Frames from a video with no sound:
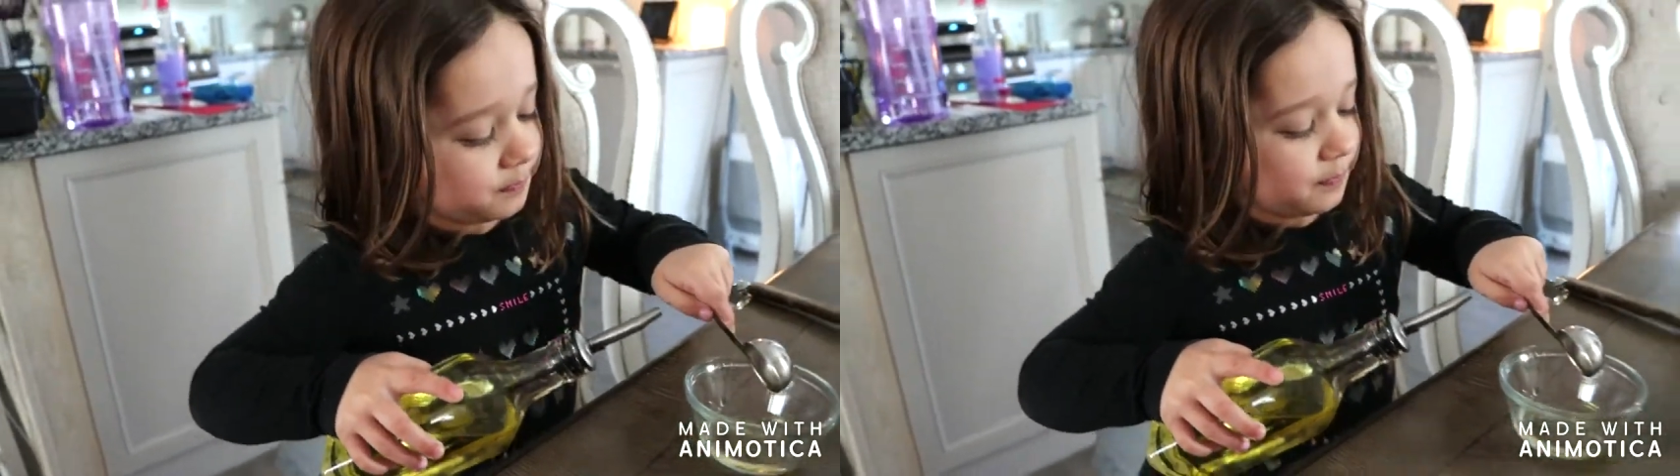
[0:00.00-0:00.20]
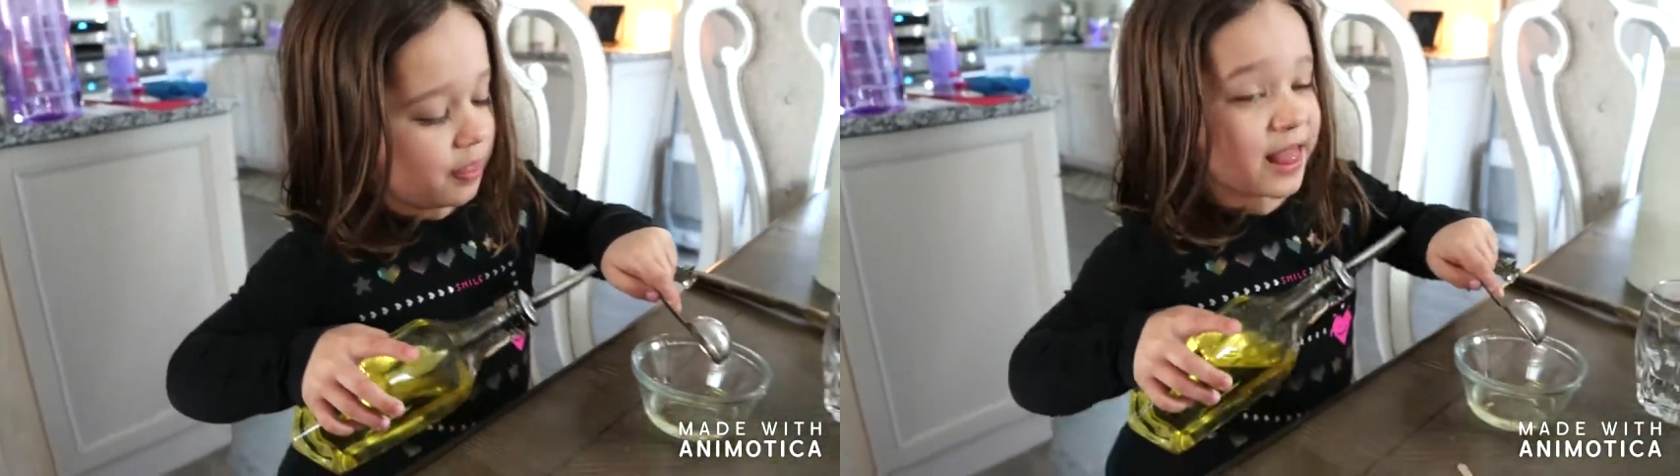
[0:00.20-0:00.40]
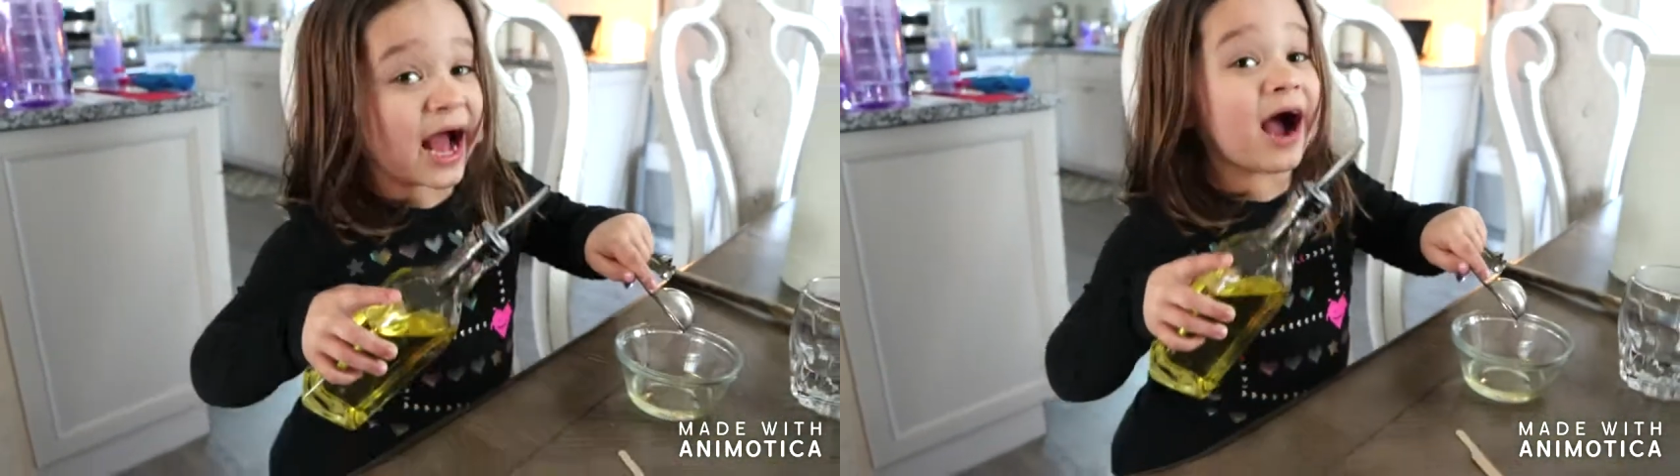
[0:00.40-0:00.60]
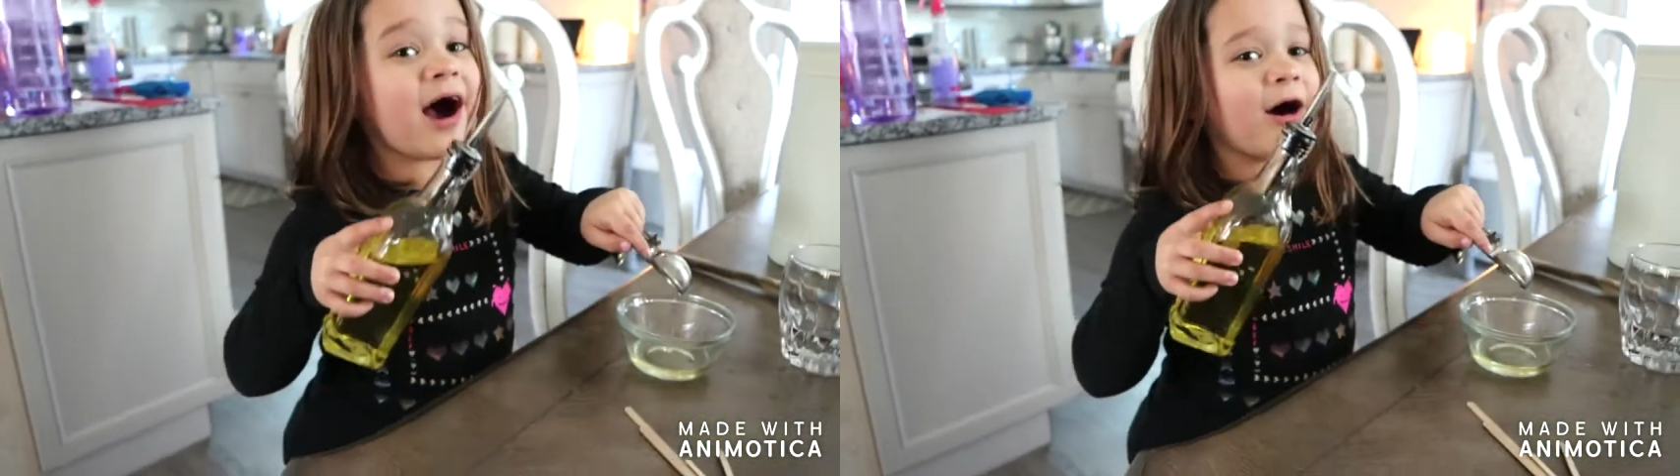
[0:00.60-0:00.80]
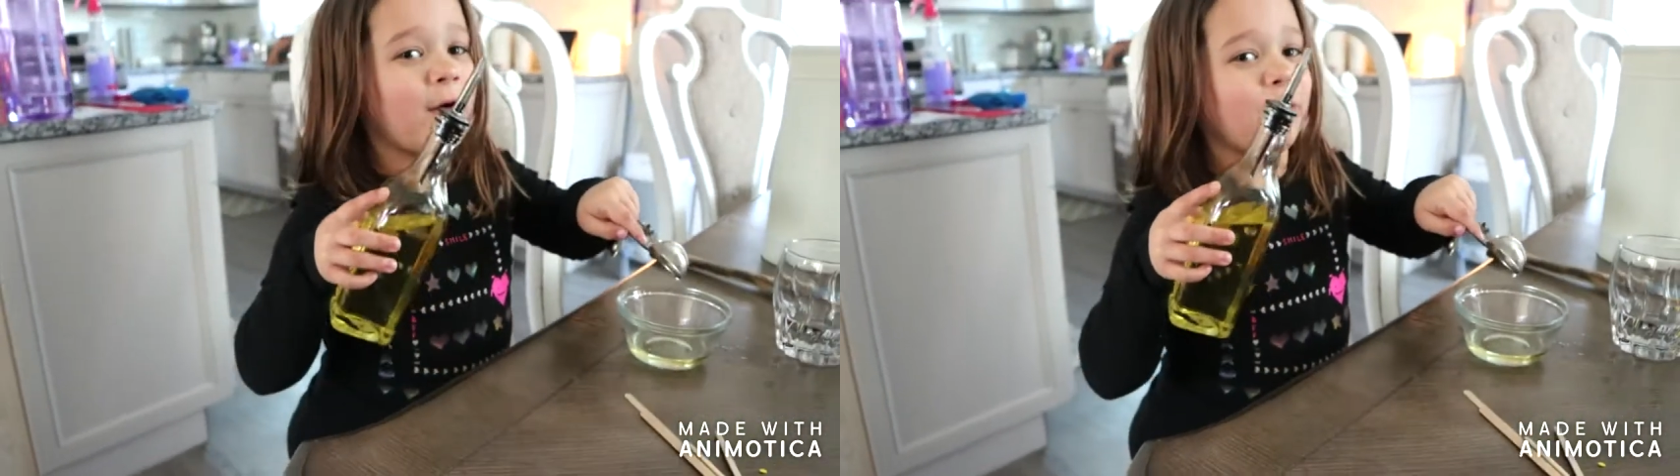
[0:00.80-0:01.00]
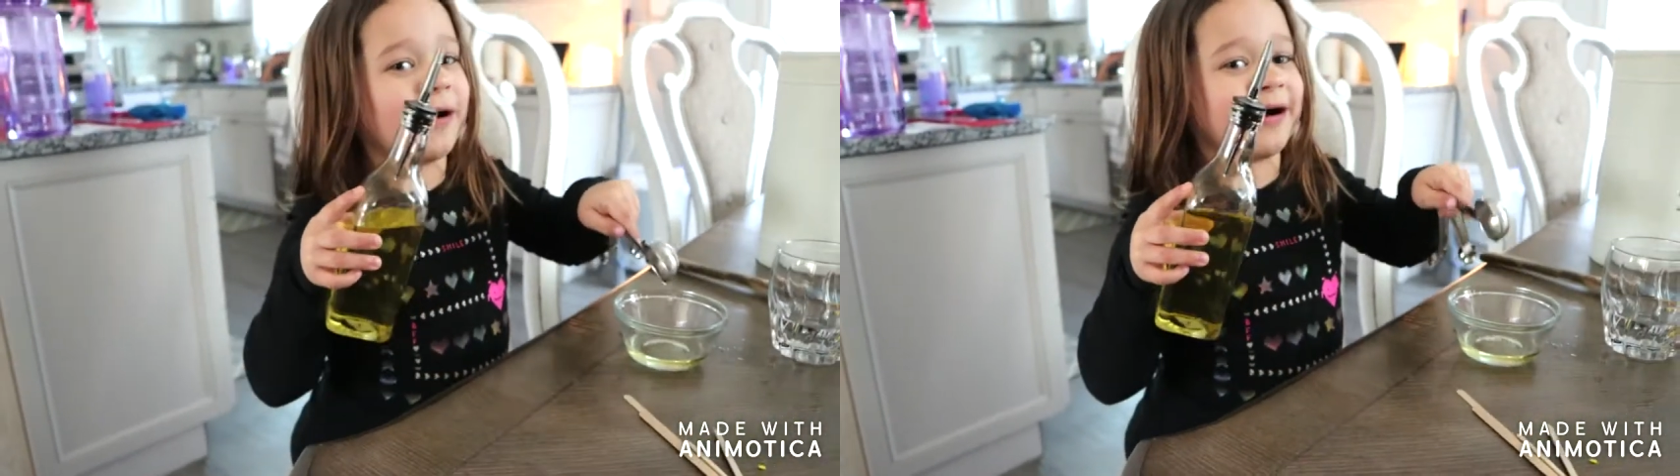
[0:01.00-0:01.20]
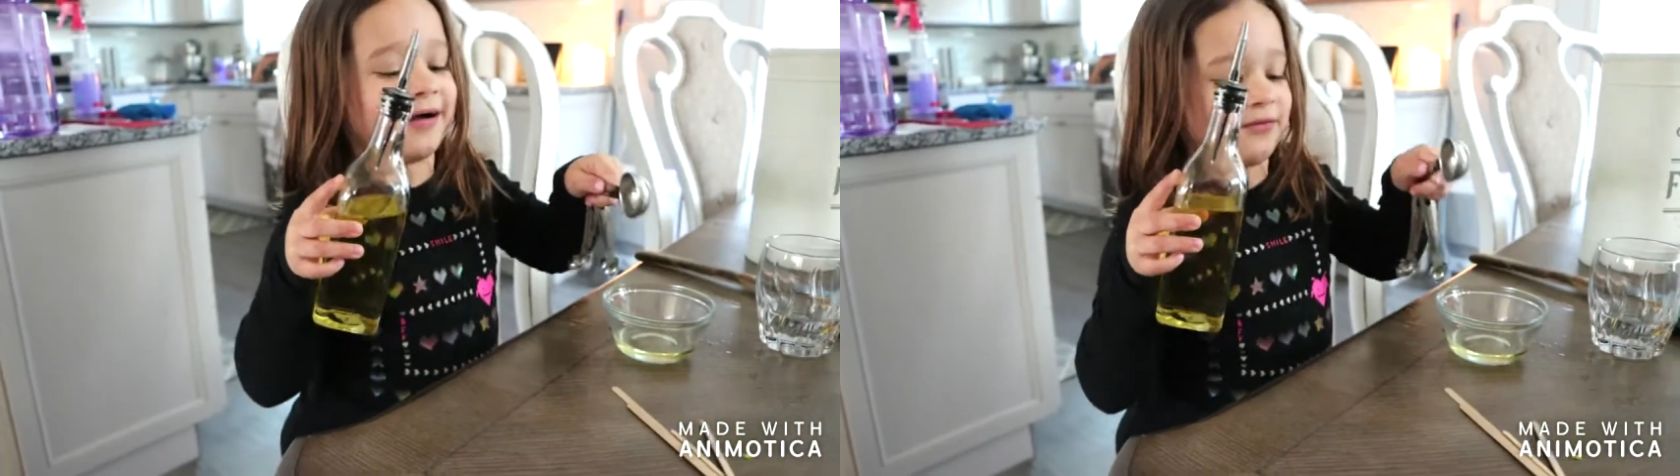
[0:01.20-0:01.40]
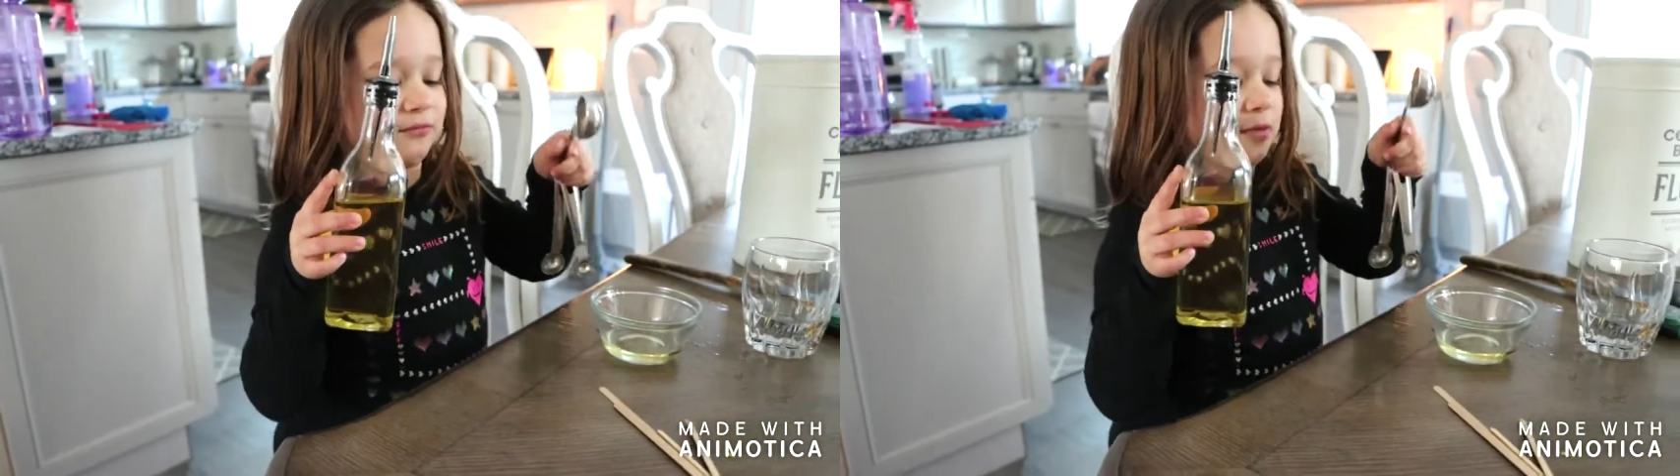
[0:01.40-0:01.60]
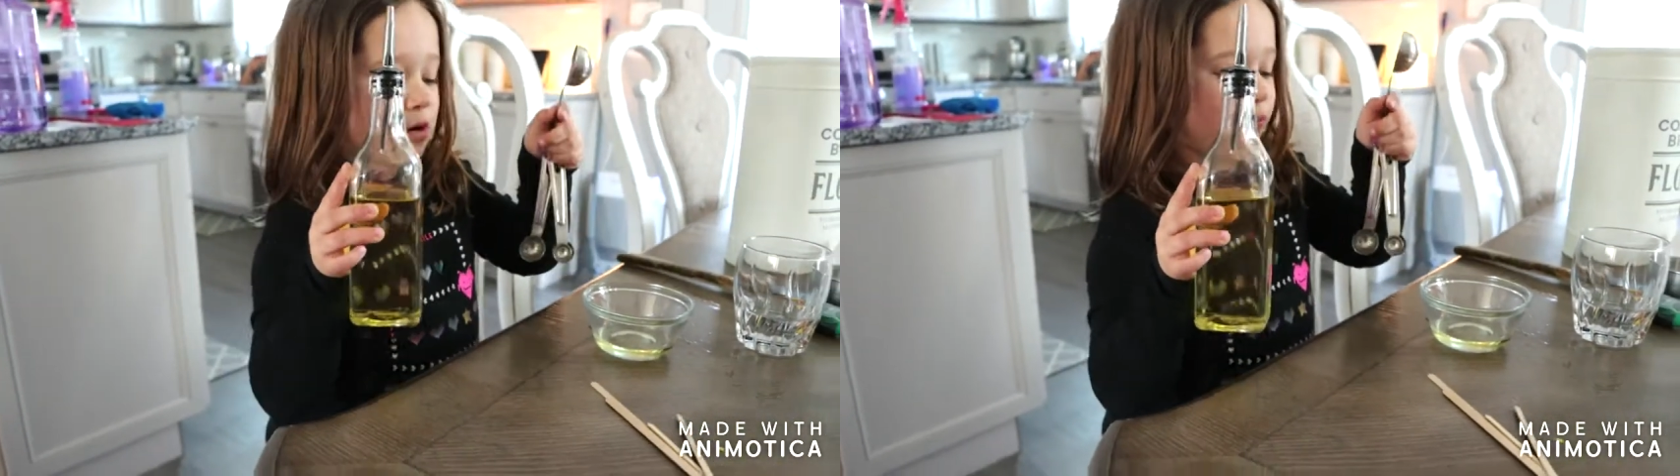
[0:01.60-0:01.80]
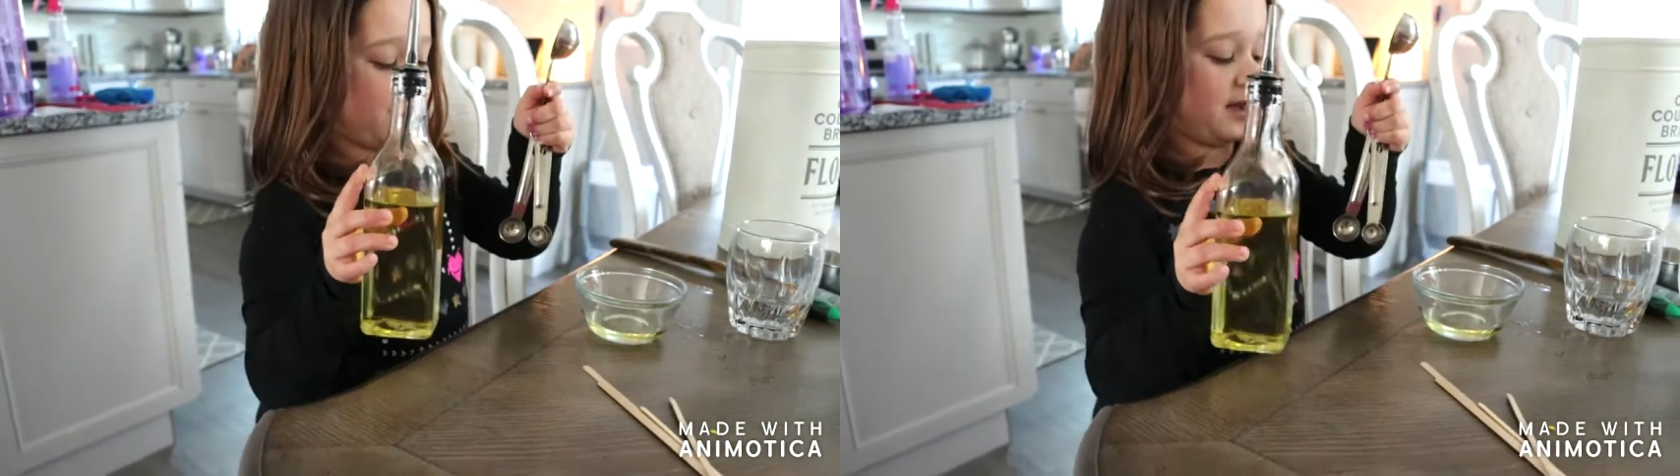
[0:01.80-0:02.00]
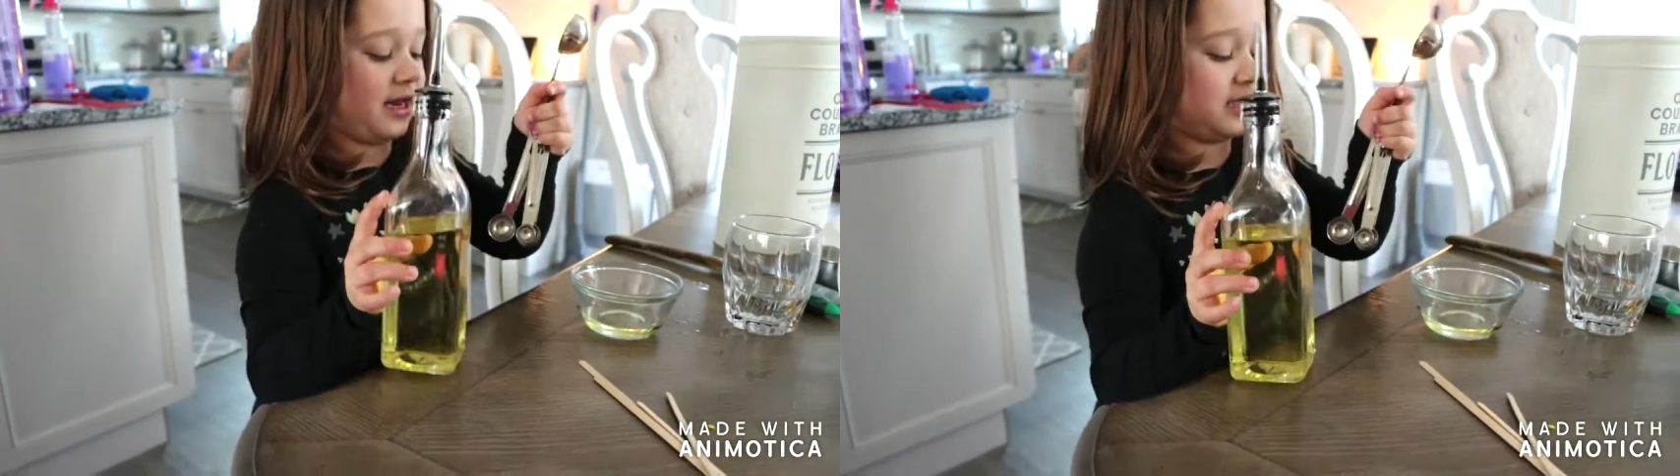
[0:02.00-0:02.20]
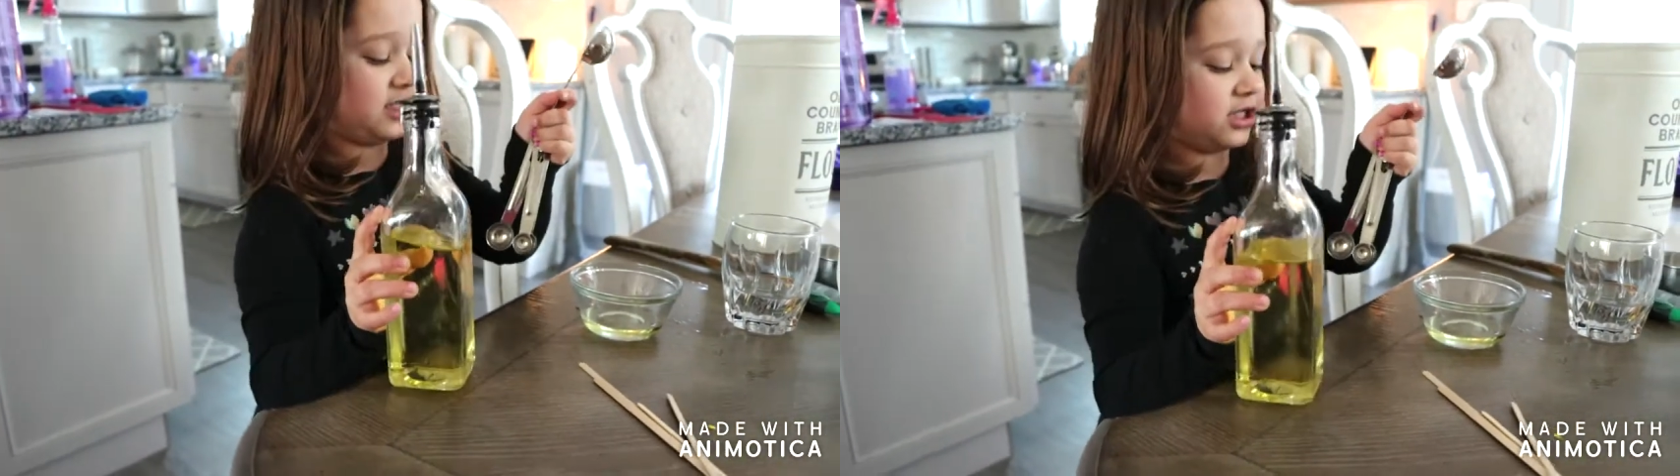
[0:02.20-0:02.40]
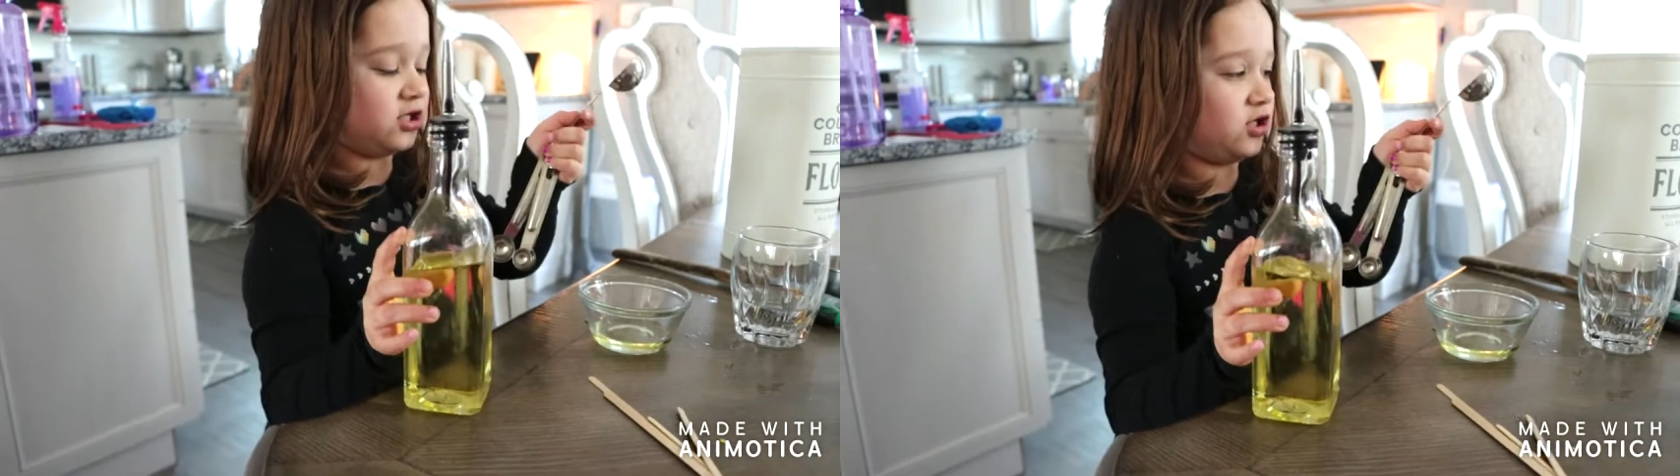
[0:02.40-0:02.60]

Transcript: Now, what we need to